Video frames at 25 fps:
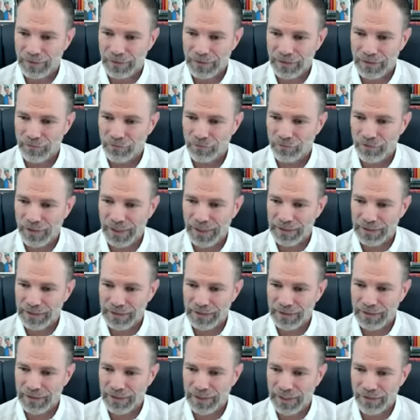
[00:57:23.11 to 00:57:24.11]
And
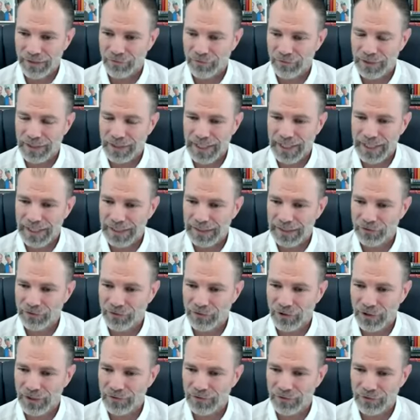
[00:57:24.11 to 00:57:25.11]
frankly, every day
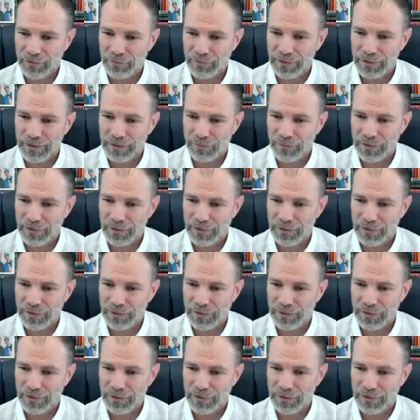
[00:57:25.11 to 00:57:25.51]
energizes me